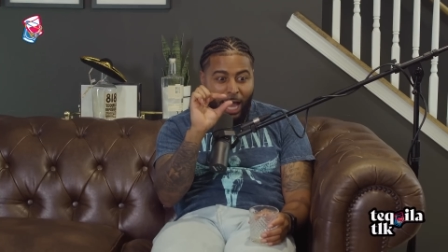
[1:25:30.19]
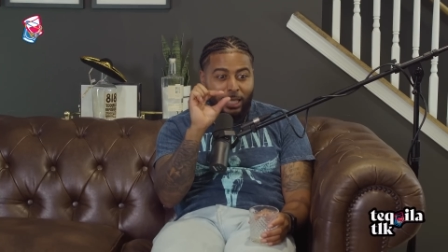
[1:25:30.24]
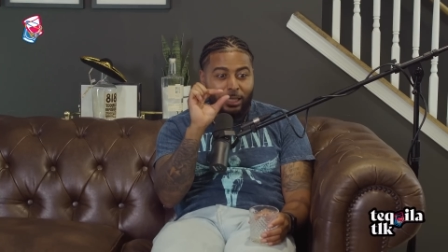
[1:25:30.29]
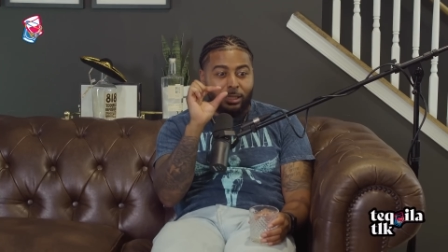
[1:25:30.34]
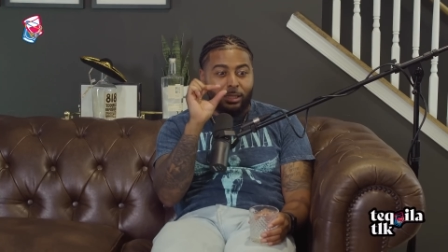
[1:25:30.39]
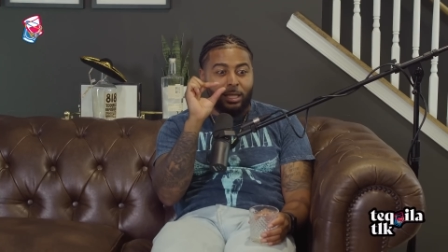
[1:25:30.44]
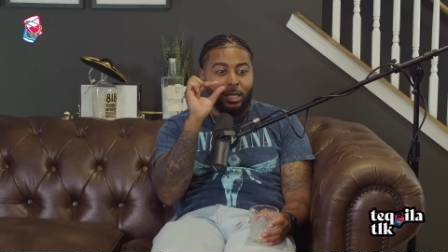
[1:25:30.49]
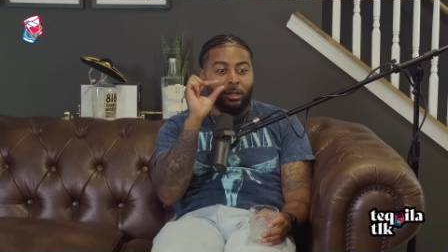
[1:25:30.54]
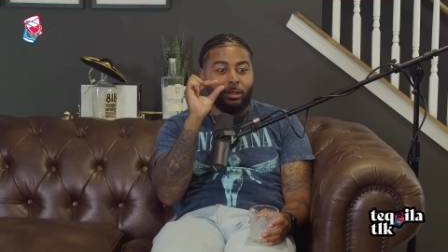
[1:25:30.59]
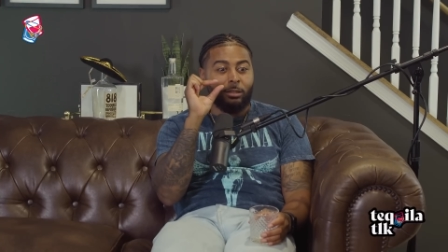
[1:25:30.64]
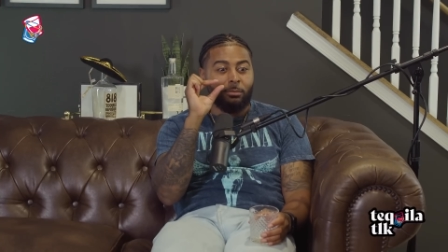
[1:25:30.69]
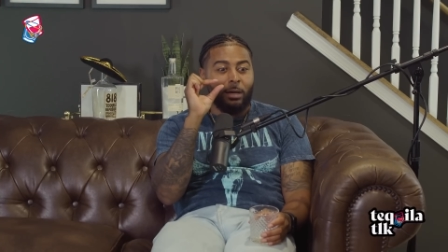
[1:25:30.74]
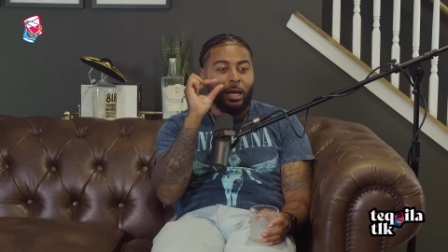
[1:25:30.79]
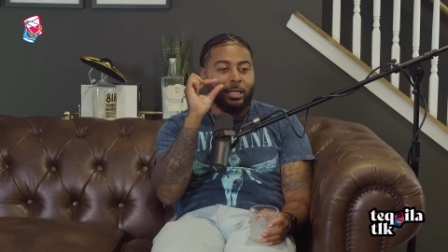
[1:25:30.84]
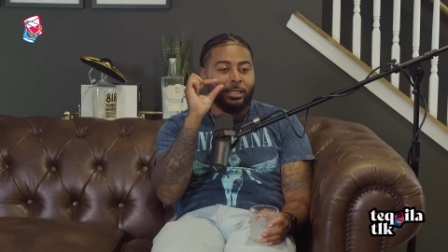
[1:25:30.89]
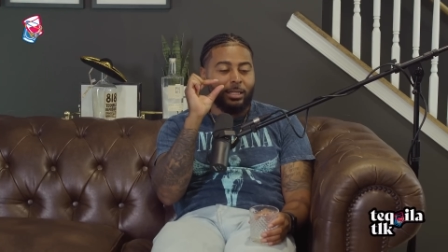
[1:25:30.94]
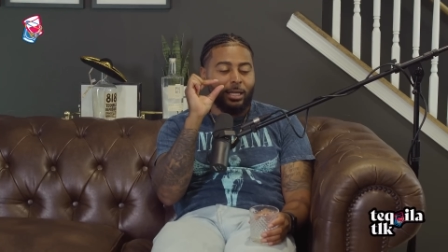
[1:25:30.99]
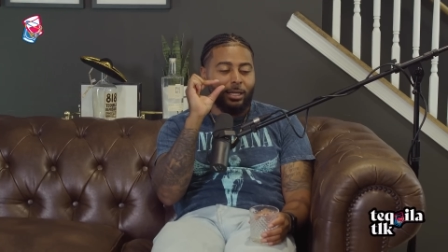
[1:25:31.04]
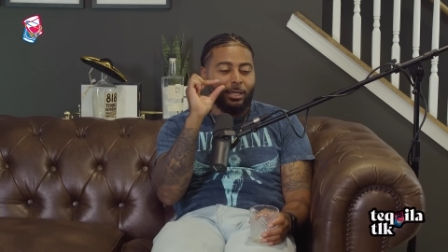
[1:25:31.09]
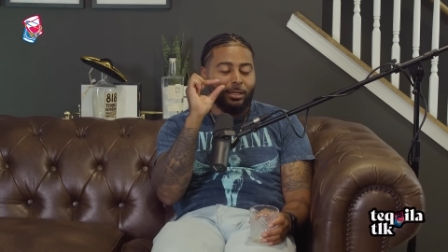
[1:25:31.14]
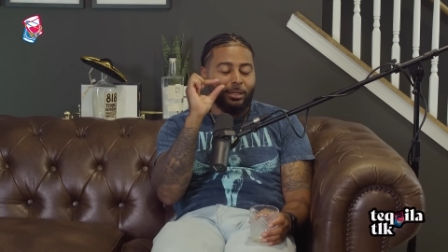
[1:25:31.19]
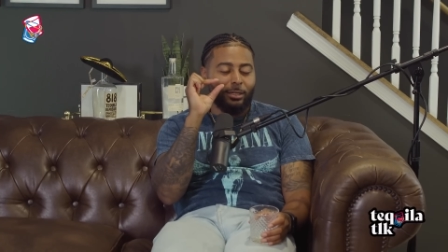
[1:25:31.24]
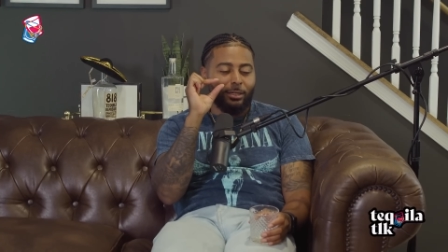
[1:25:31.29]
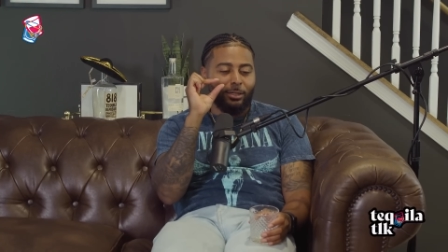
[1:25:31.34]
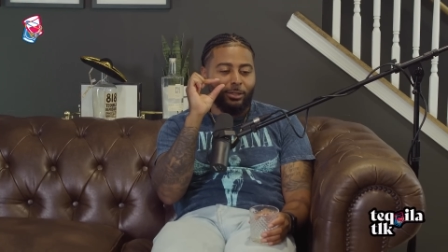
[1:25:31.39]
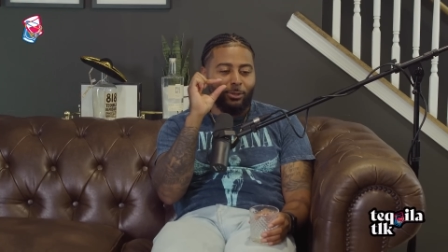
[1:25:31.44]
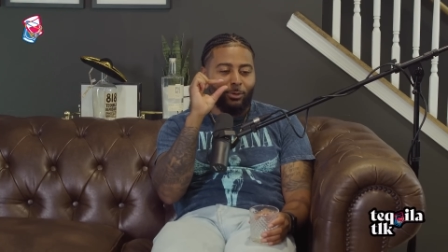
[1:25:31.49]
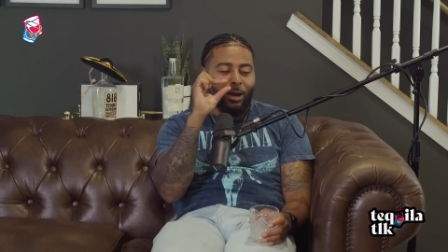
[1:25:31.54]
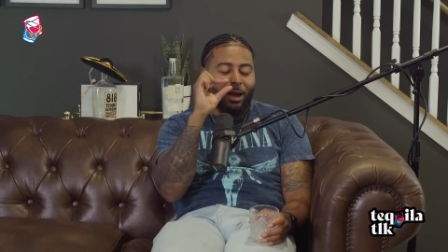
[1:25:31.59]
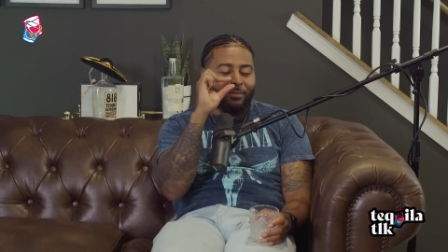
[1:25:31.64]
I tell them, I say,
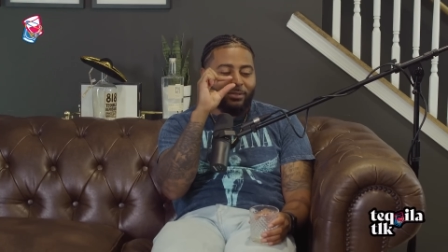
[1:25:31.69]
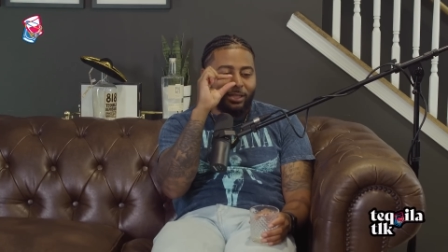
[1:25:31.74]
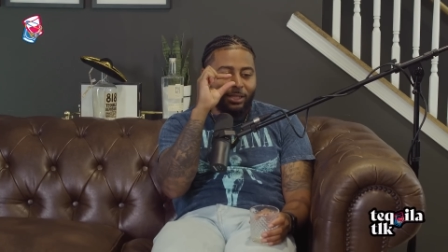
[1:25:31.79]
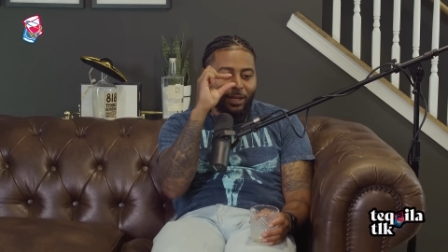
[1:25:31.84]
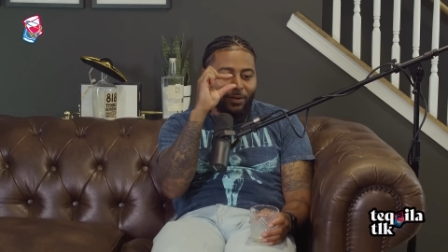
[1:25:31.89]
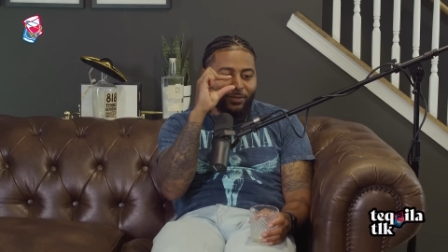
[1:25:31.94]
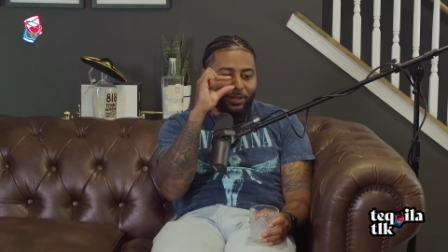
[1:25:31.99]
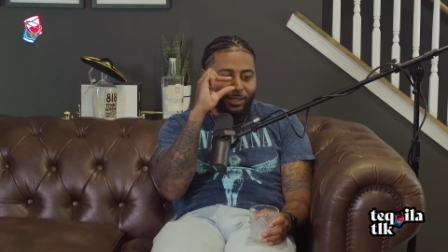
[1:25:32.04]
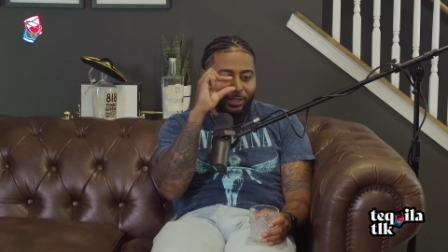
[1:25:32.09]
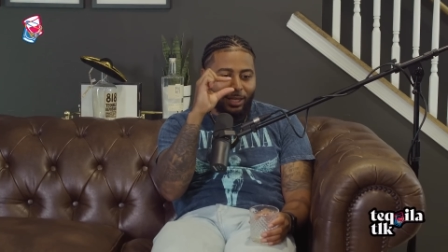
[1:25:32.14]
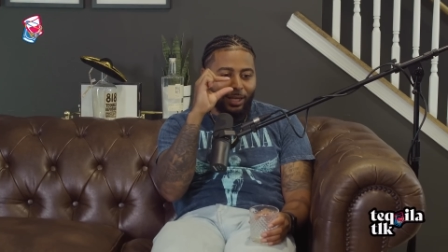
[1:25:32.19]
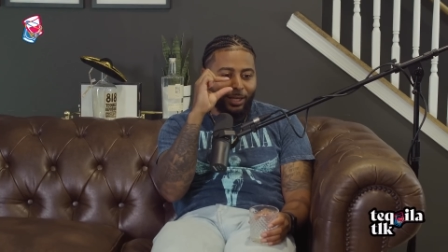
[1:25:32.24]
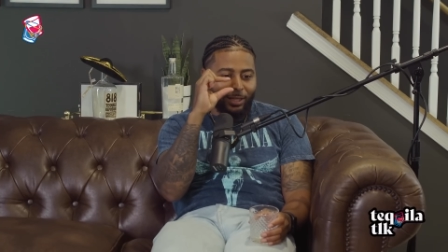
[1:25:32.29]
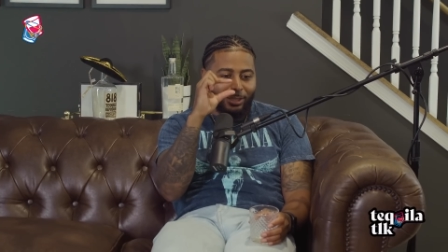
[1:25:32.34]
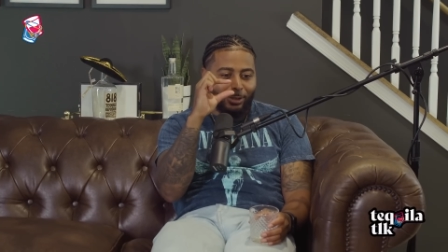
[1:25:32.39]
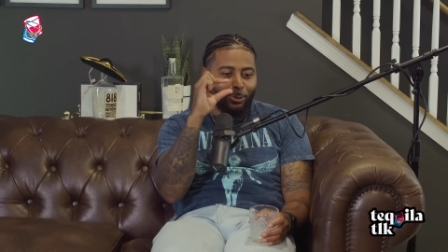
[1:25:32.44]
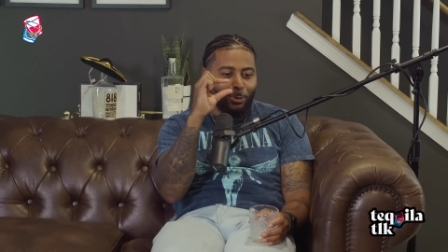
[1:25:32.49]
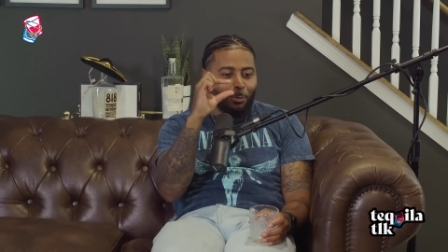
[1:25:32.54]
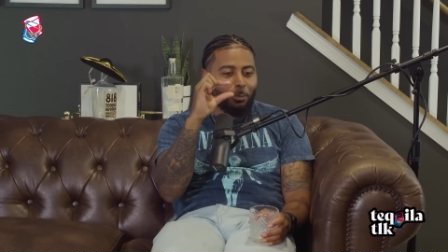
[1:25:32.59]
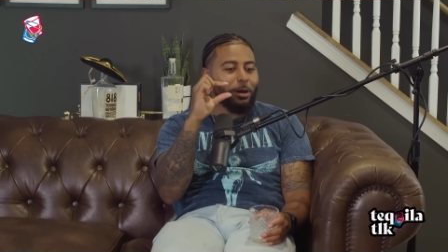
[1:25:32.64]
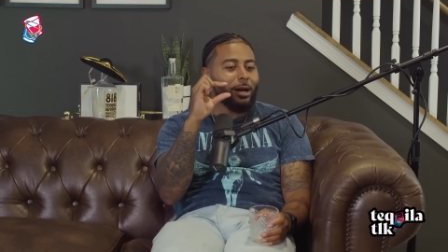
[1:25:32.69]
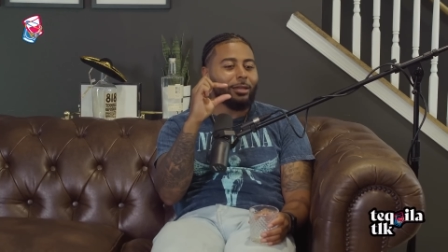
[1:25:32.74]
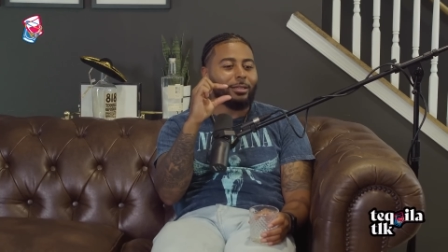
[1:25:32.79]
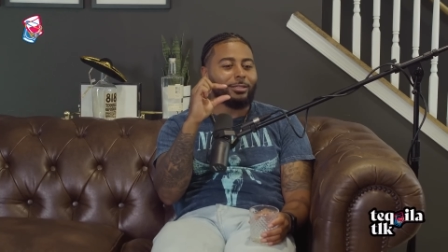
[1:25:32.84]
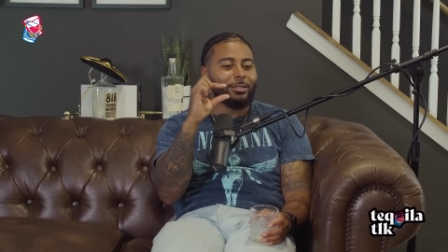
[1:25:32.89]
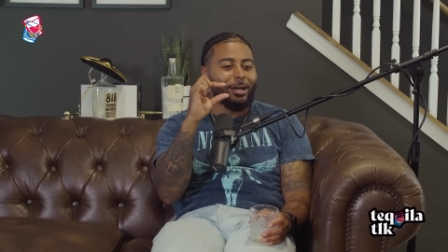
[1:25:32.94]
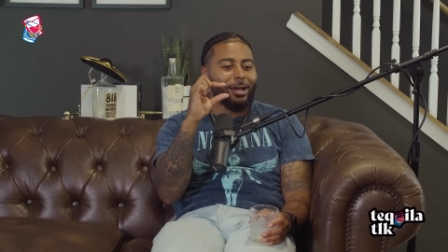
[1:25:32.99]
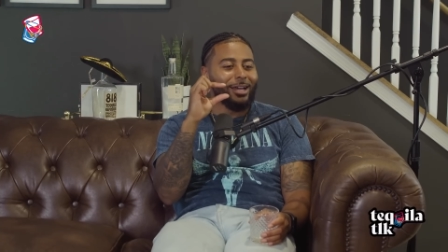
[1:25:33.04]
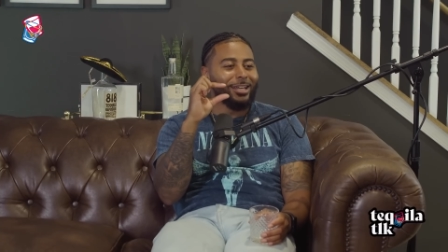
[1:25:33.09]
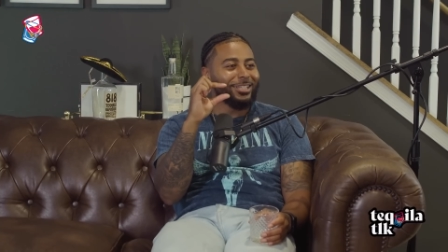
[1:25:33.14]
you have 7 seconds to
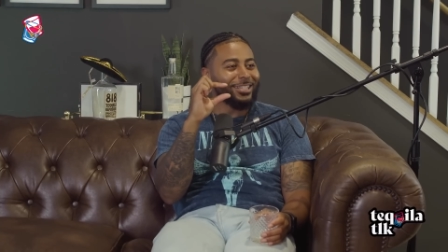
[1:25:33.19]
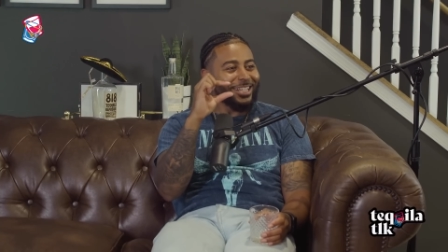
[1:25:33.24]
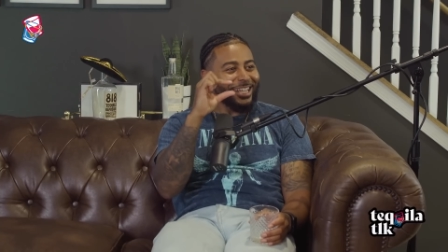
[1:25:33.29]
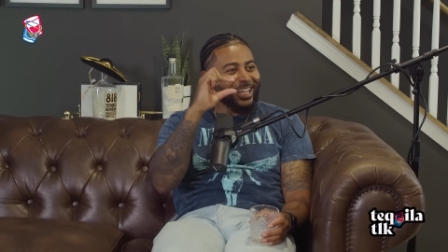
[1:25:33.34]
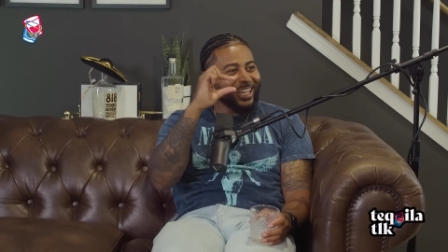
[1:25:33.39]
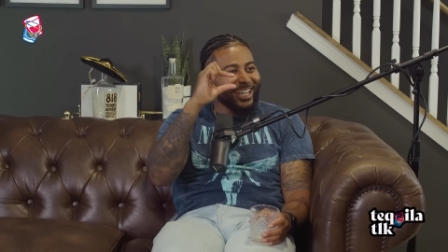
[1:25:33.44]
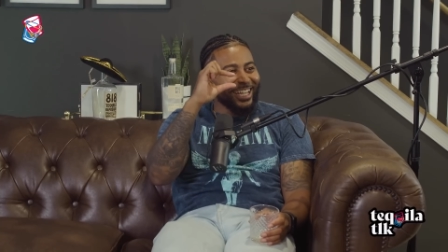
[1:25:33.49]
apologize.